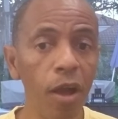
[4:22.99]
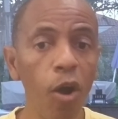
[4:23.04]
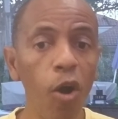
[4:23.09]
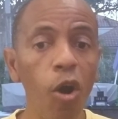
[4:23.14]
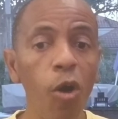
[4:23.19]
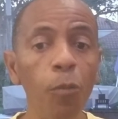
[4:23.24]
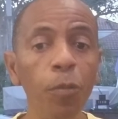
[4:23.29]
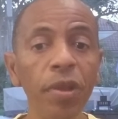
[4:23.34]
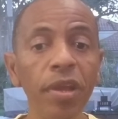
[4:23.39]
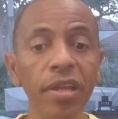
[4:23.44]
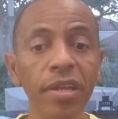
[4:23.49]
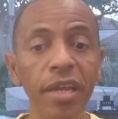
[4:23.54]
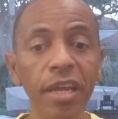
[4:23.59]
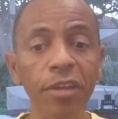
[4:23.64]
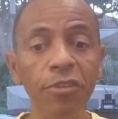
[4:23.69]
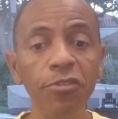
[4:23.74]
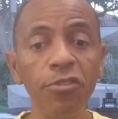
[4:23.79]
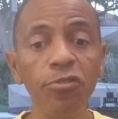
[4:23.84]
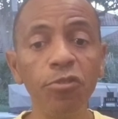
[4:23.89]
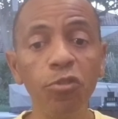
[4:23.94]
or we can
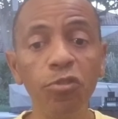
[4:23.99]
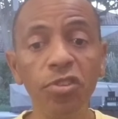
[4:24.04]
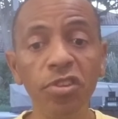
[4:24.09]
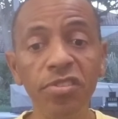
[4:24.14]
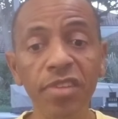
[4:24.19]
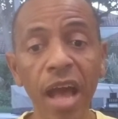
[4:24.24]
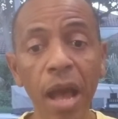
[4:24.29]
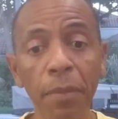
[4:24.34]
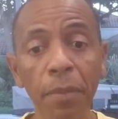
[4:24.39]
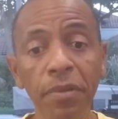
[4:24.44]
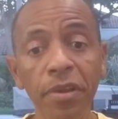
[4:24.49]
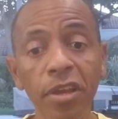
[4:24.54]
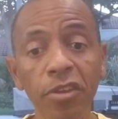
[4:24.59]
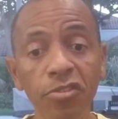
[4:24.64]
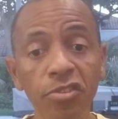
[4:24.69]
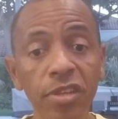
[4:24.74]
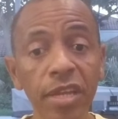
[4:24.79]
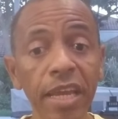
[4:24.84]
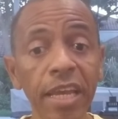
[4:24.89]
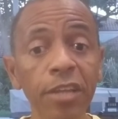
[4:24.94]
introduce these
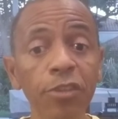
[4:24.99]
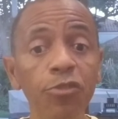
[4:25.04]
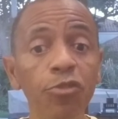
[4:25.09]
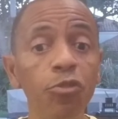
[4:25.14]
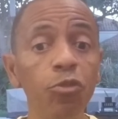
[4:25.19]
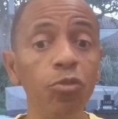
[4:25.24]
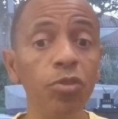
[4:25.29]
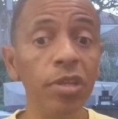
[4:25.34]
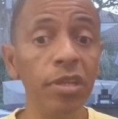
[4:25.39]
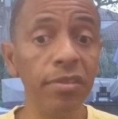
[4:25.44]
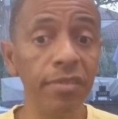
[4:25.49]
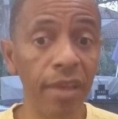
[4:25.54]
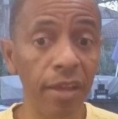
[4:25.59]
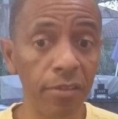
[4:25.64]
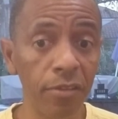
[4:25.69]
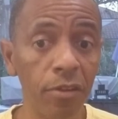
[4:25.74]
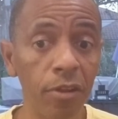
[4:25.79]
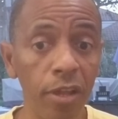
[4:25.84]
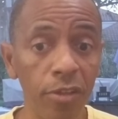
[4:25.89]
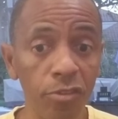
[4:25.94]
applications into the
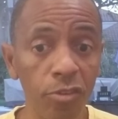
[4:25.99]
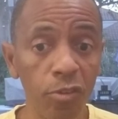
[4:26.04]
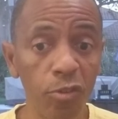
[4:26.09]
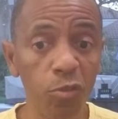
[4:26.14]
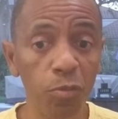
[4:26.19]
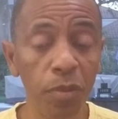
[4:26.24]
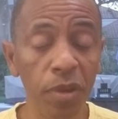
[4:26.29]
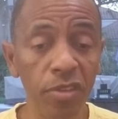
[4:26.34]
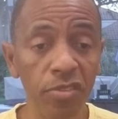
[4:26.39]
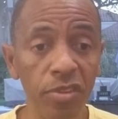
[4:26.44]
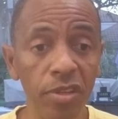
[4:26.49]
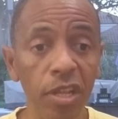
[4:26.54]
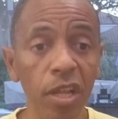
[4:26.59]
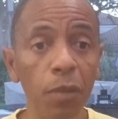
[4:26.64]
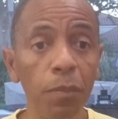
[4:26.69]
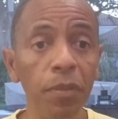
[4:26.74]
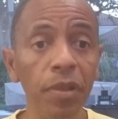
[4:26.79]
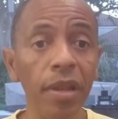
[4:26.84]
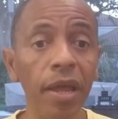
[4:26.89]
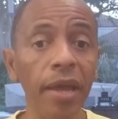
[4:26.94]
technological space, and
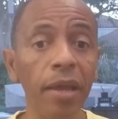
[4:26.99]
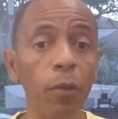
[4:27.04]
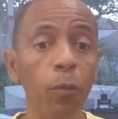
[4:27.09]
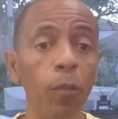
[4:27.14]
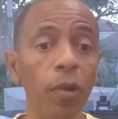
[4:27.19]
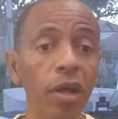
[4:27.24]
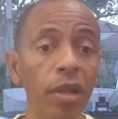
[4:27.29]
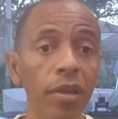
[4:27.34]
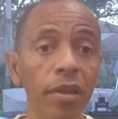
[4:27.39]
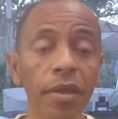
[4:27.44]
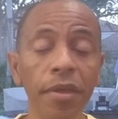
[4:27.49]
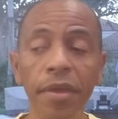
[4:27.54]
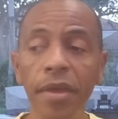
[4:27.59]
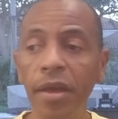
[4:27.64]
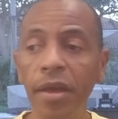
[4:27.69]
they'll be like, well,